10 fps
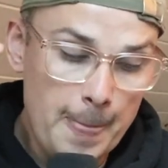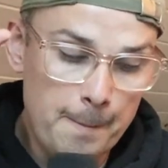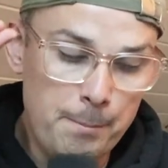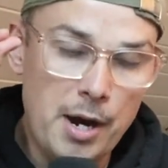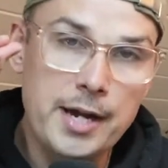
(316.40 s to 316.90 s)

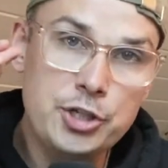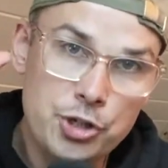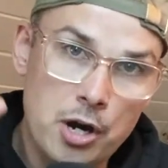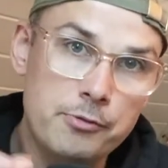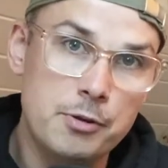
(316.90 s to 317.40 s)
by
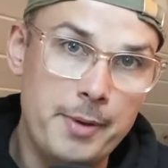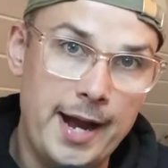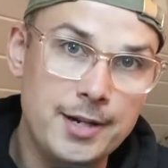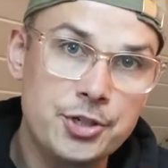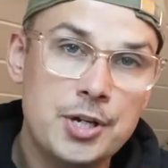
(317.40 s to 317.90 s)
genre
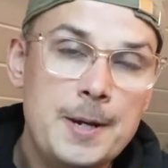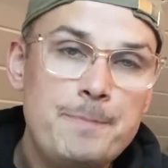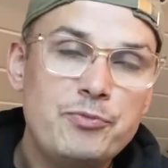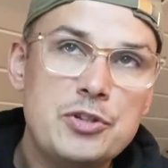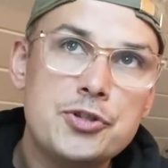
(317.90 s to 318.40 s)
match.
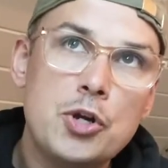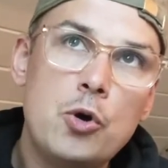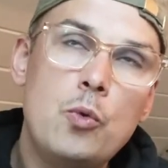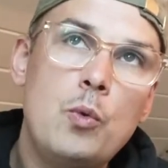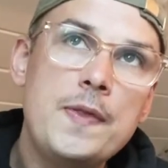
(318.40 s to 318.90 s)
And
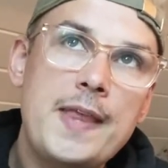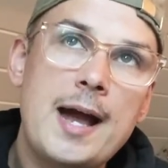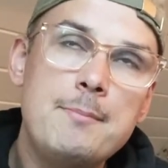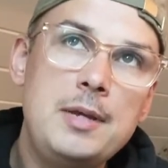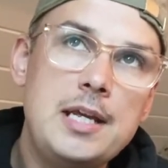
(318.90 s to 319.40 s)
so what
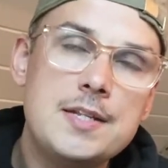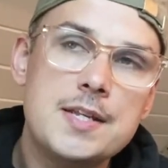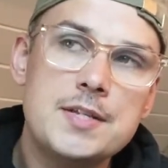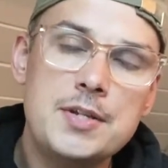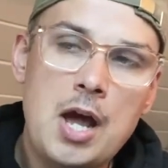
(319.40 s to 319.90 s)
that means
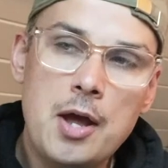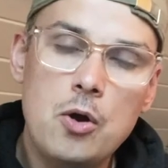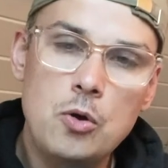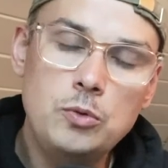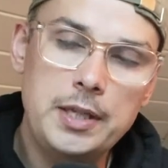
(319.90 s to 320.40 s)
is not
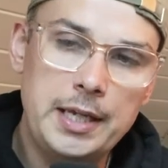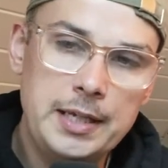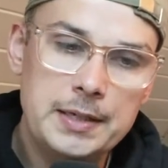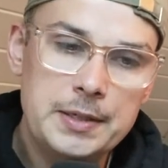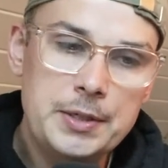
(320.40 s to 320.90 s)

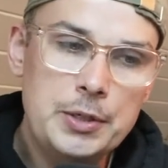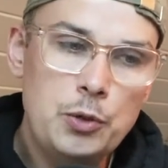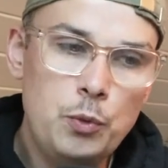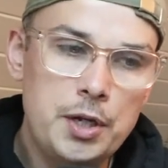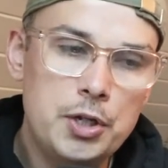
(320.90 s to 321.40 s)
only
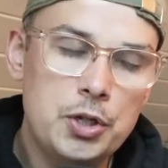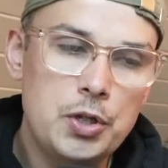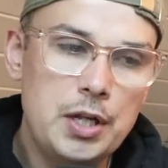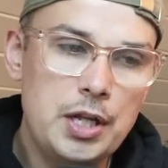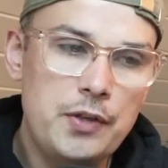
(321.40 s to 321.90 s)

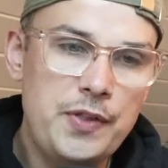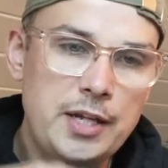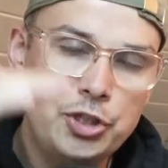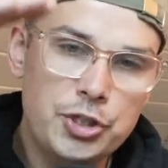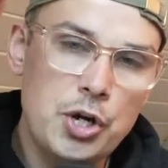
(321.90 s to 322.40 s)
will they
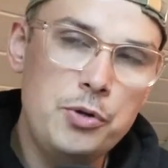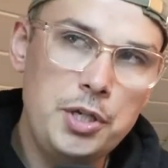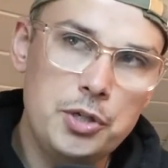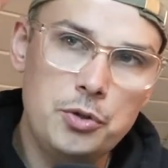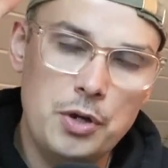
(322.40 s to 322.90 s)
show
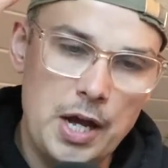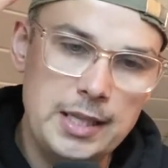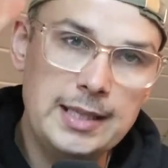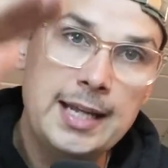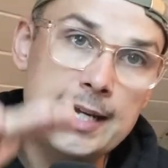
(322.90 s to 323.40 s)
you a
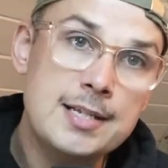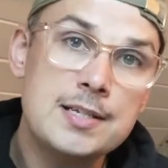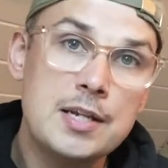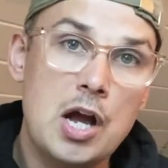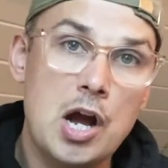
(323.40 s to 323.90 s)

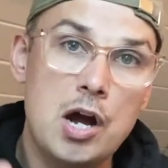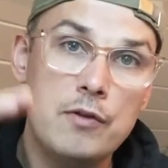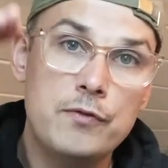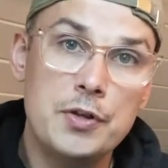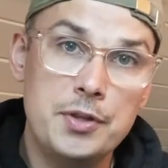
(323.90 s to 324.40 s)
list
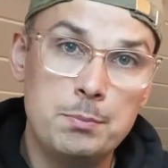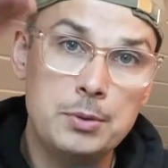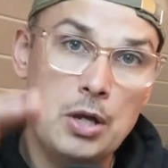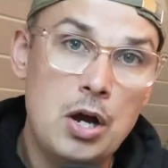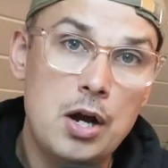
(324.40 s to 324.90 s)
of the
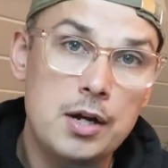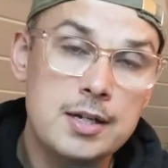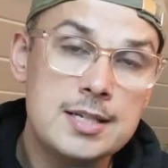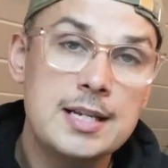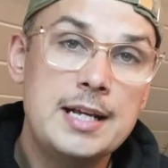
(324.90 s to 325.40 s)

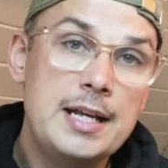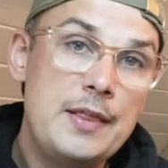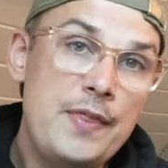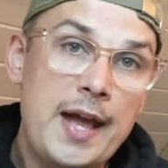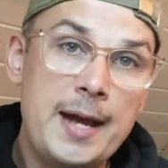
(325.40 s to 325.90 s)
blogs
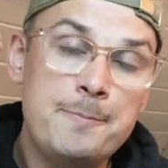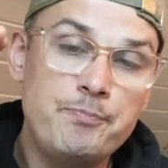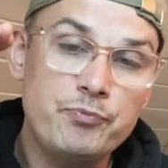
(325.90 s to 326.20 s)
that